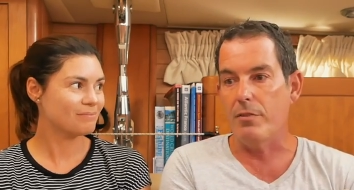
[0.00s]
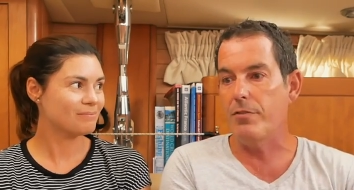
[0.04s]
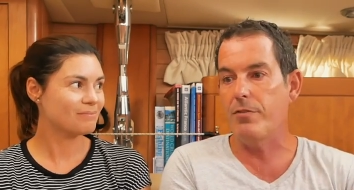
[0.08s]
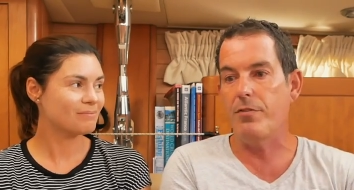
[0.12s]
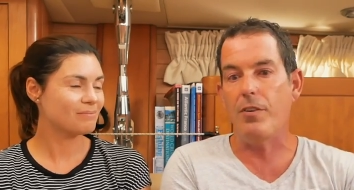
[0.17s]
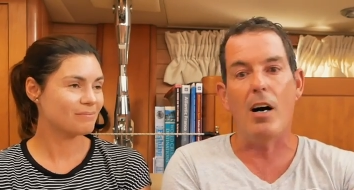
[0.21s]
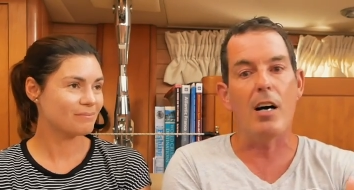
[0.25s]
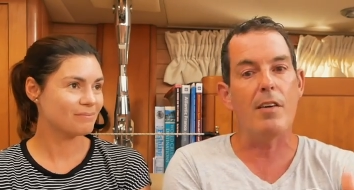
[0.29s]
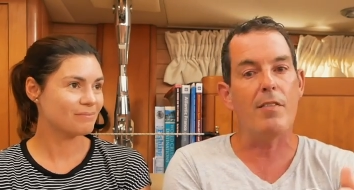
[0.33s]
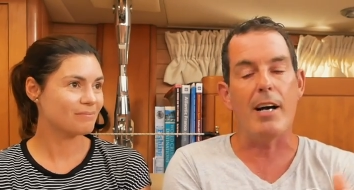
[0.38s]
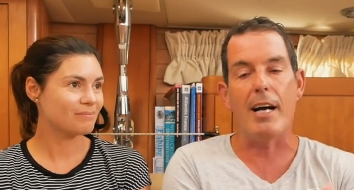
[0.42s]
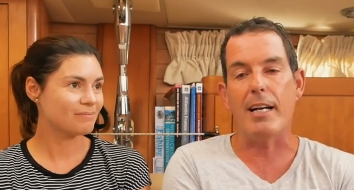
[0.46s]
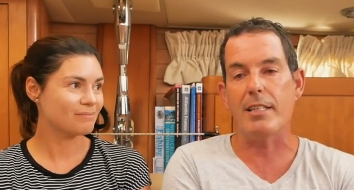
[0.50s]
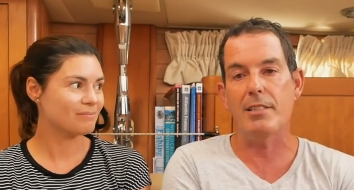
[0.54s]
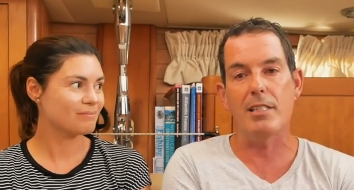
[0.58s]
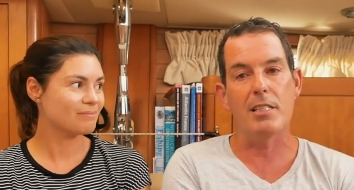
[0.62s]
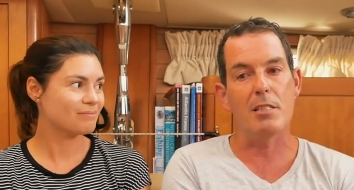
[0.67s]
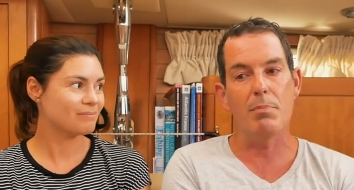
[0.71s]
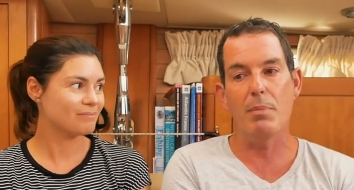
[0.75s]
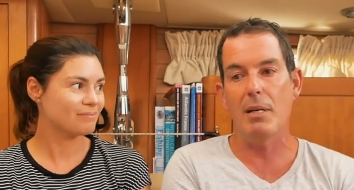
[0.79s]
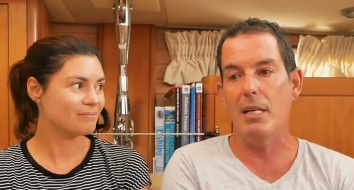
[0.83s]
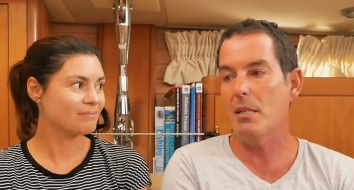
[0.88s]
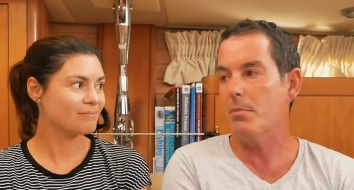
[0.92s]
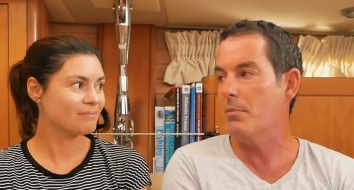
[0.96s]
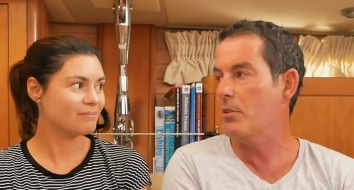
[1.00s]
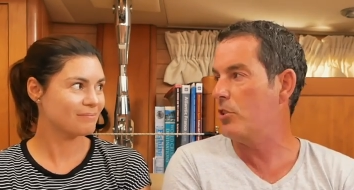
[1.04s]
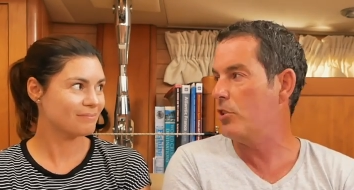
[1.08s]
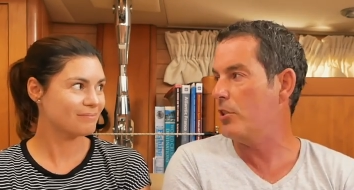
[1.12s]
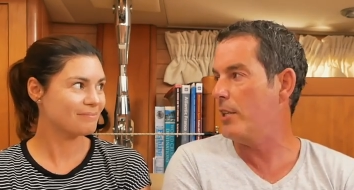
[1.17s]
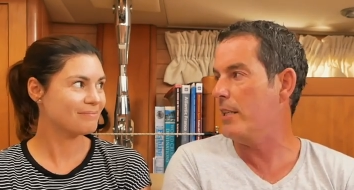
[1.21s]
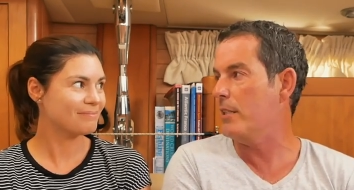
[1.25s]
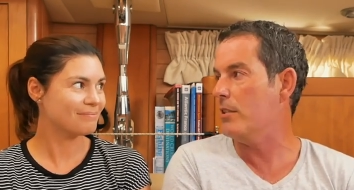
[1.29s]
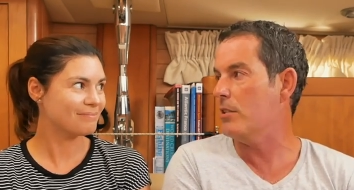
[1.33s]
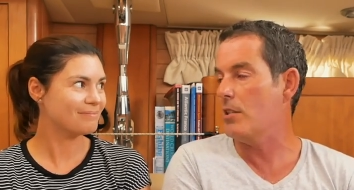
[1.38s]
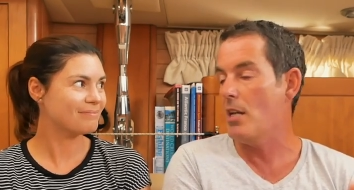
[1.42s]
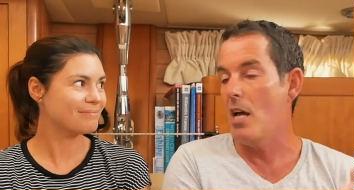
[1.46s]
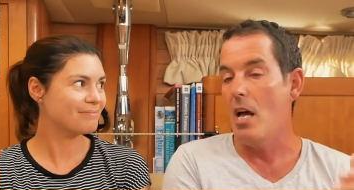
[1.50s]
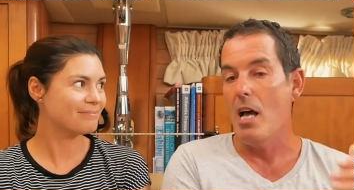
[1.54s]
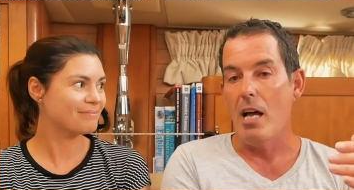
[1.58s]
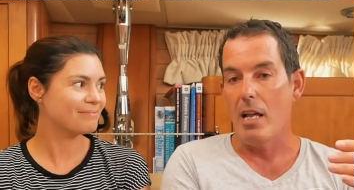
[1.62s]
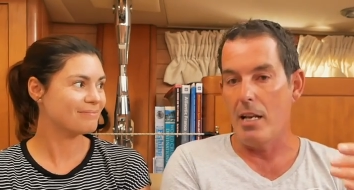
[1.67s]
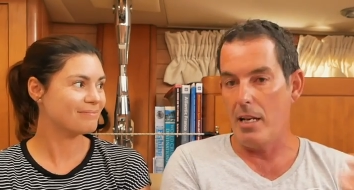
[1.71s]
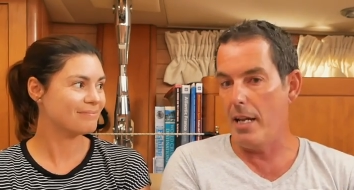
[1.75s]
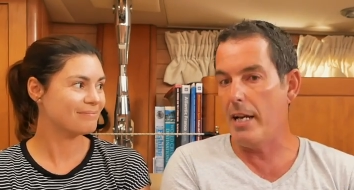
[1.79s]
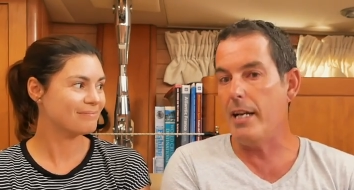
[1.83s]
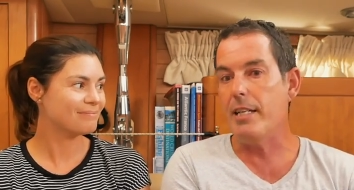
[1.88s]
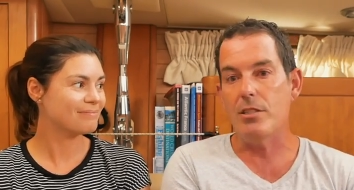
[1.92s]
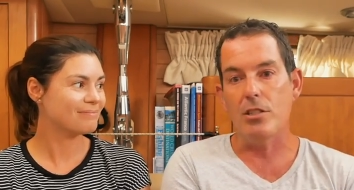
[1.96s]
Speaker 1: five axis milling machines,
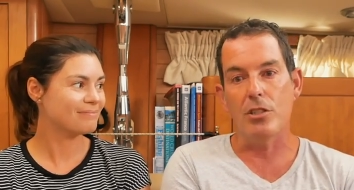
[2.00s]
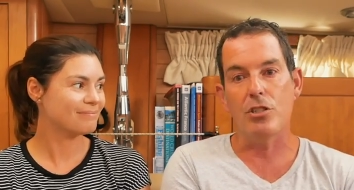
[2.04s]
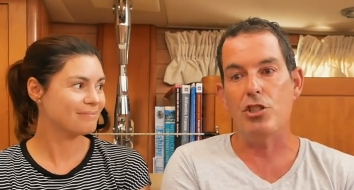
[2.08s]
mm. laser